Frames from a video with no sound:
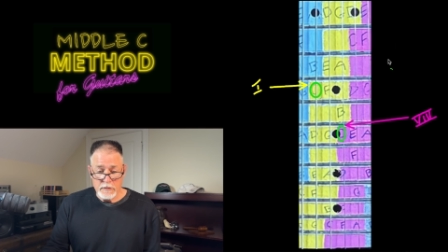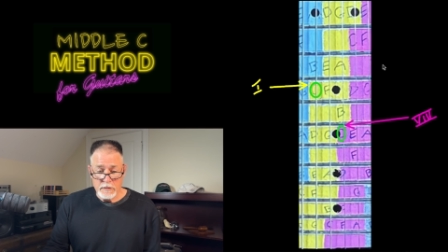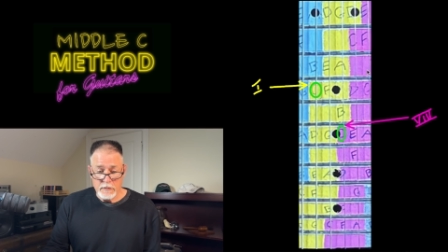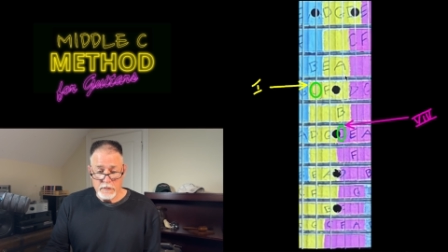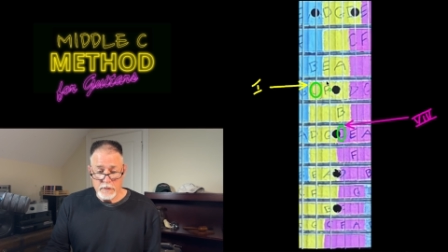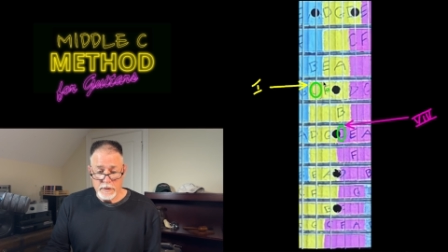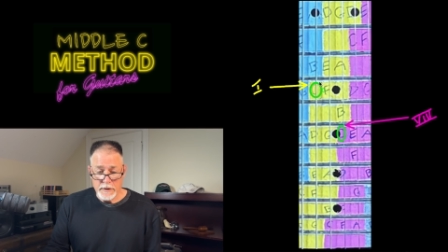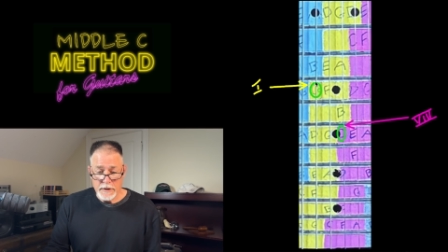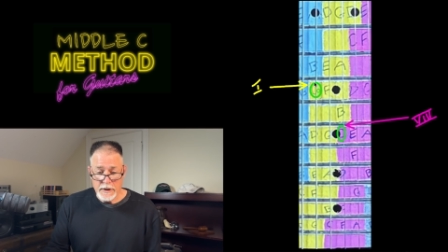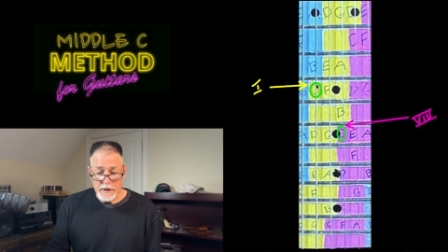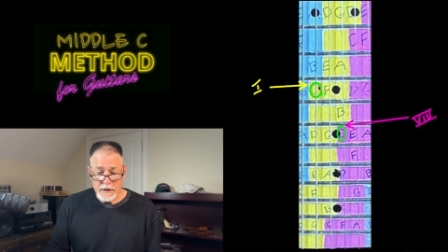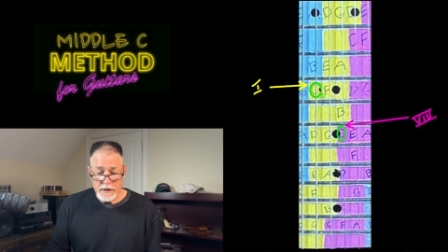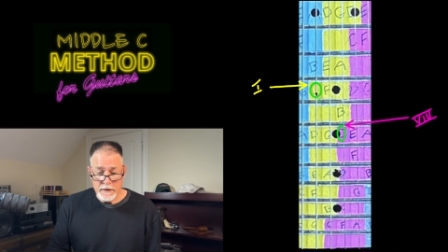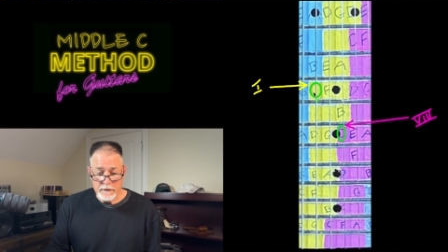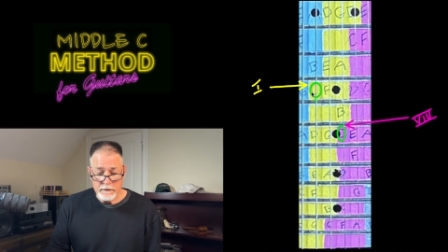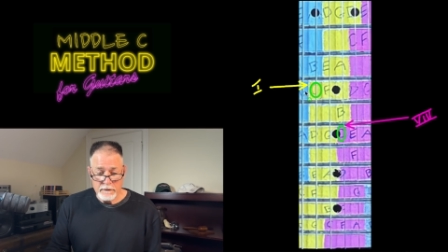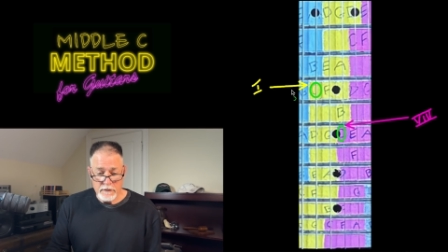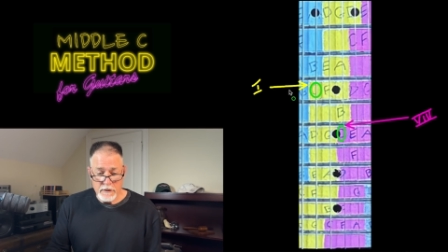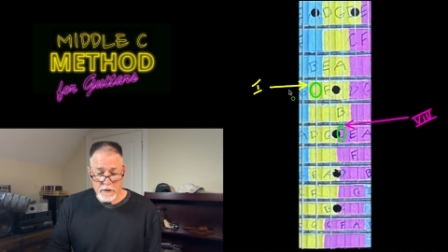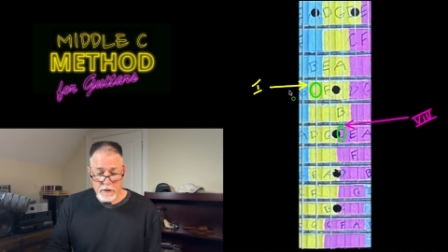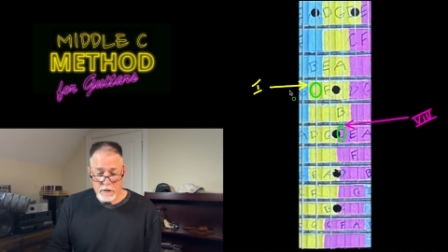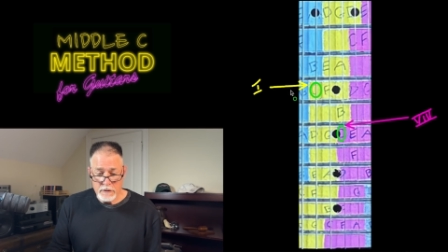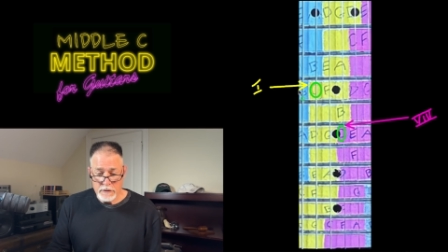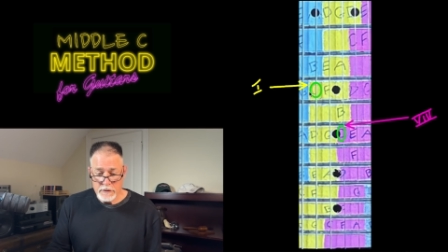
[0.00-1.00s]
We have
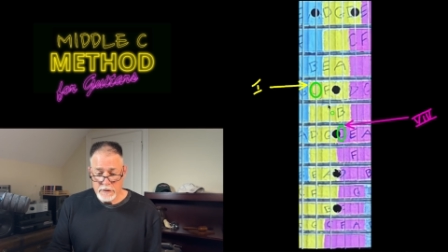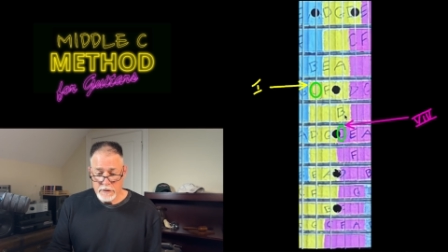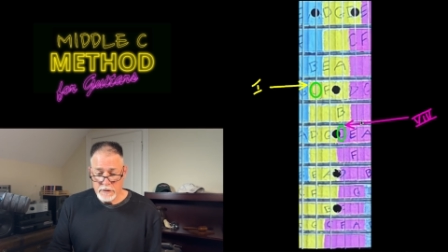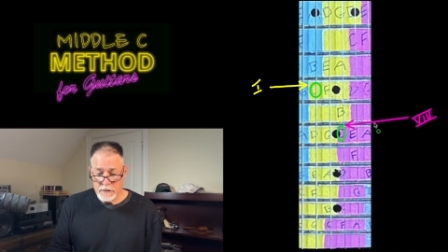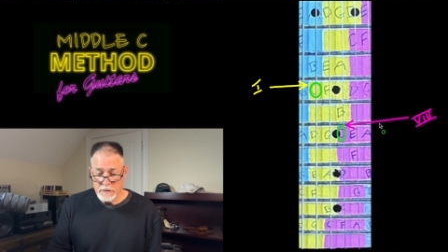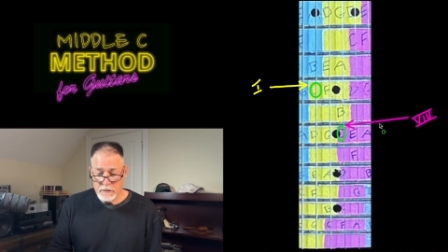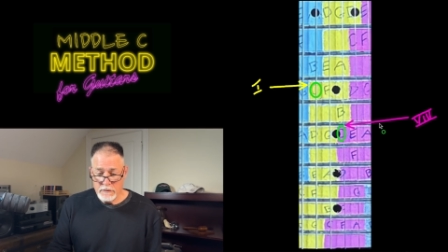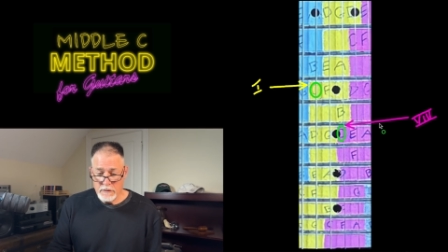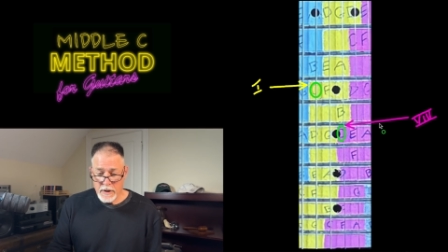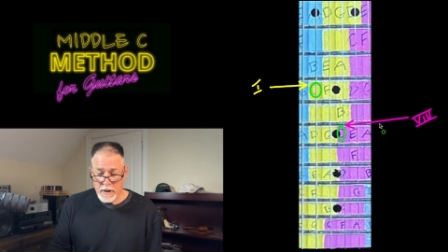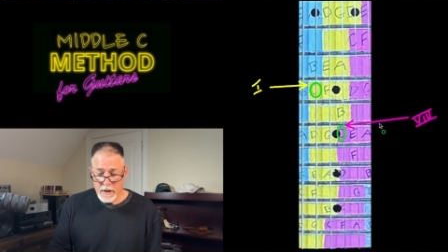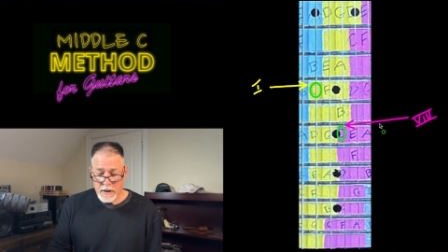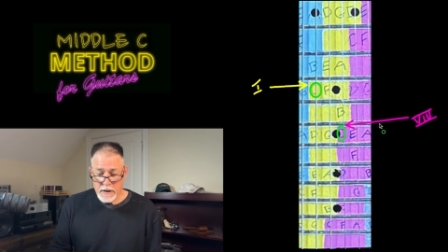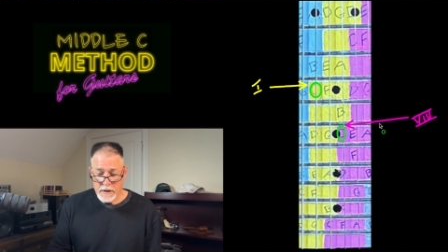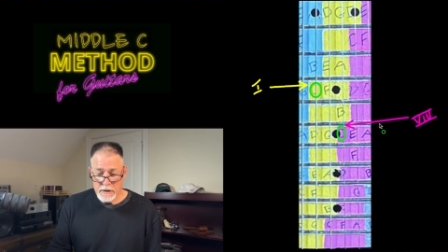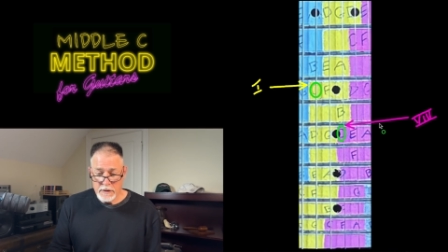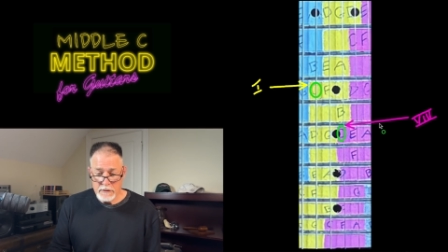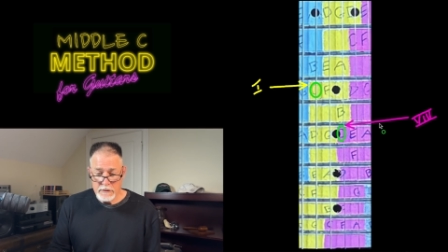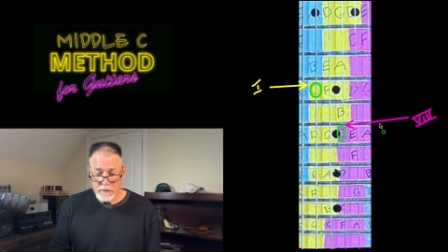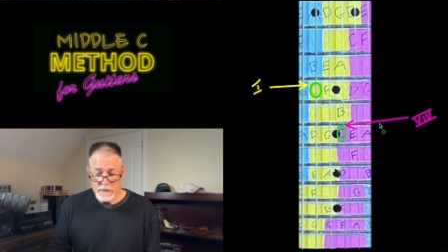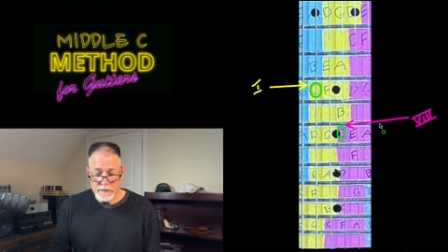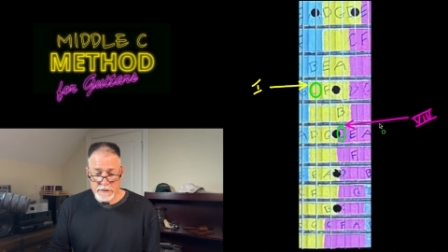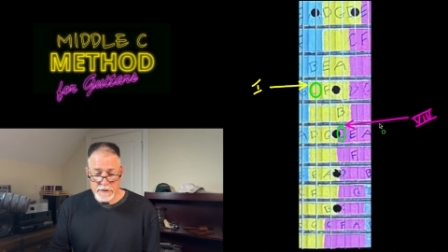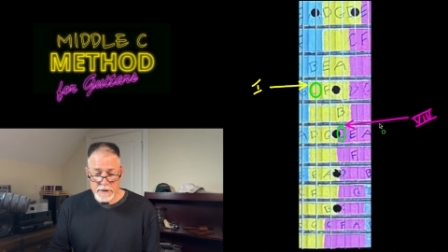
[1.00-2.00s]
our 2
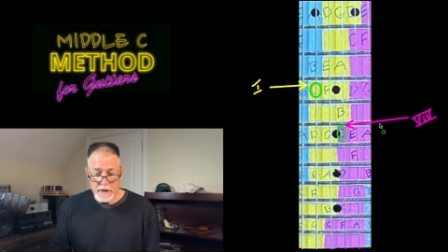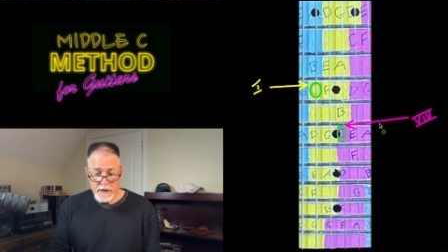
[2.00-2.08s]
anchors